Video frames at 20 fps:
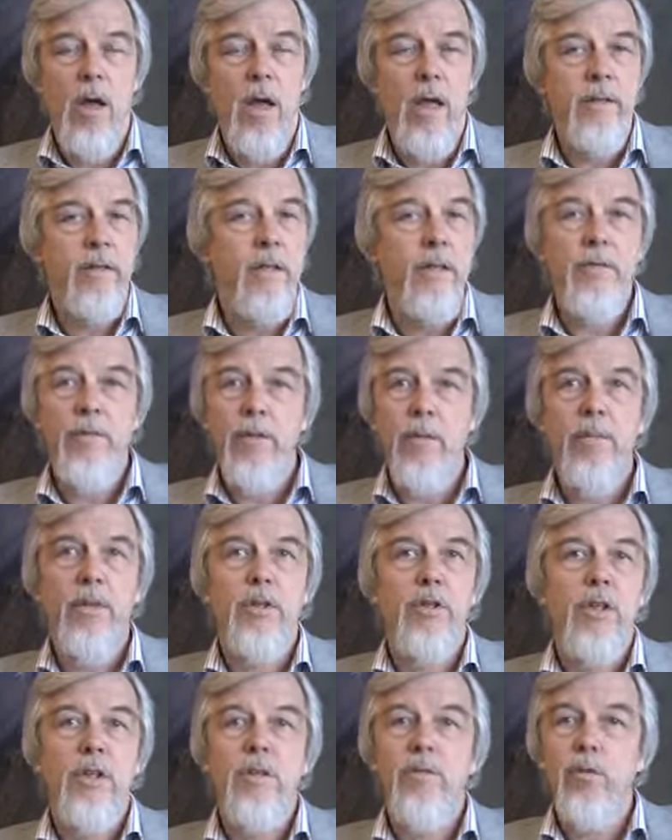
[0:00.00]
as if the
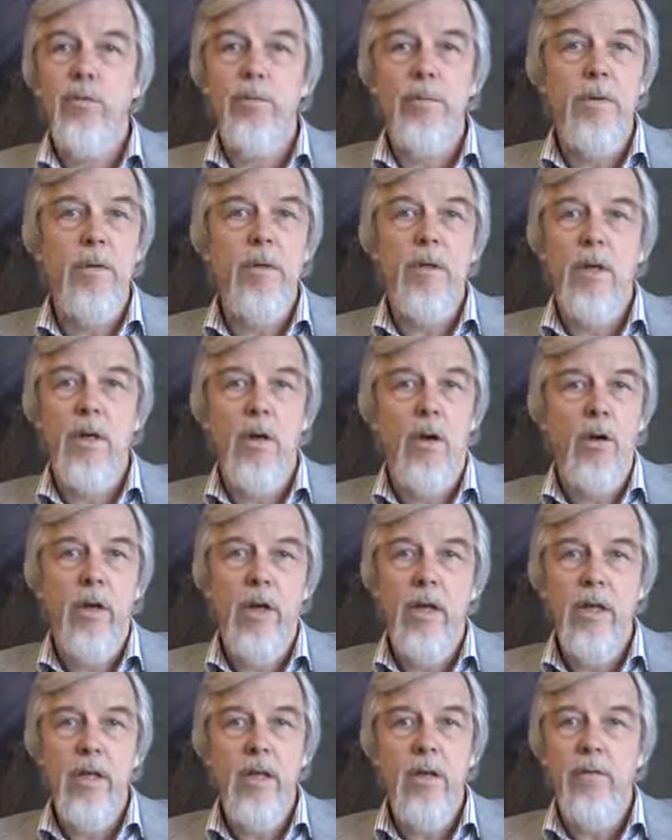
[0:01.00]
machine would be
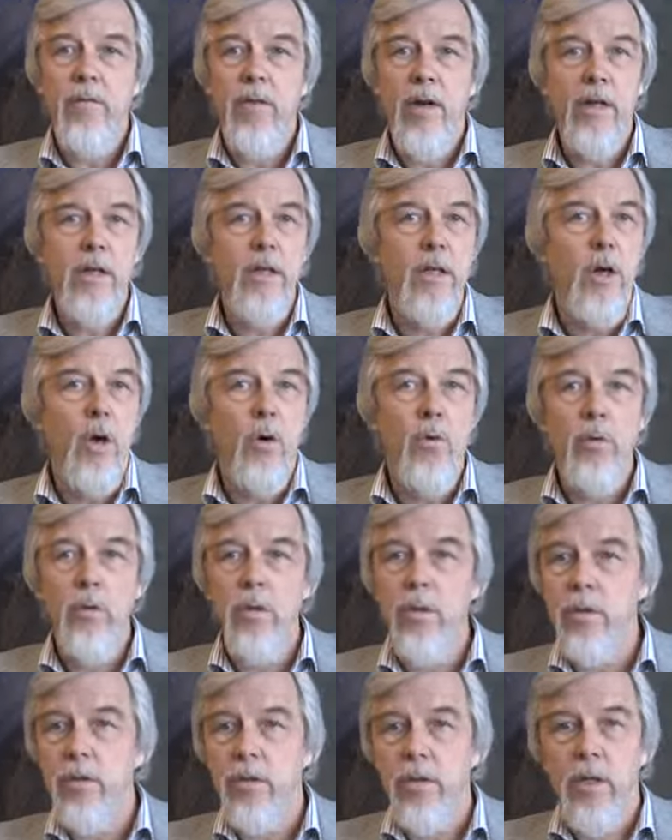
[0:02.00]
already a very
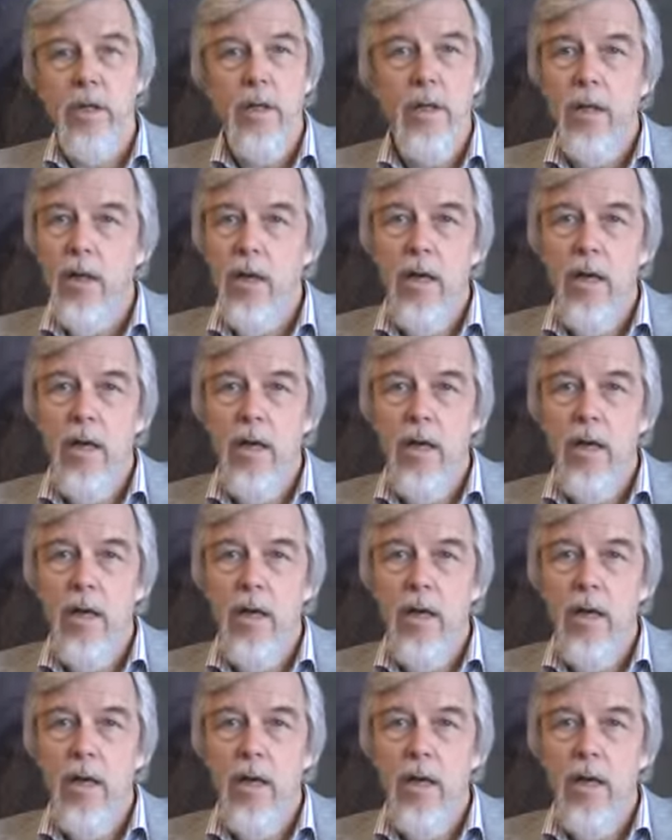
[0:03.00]
old uh,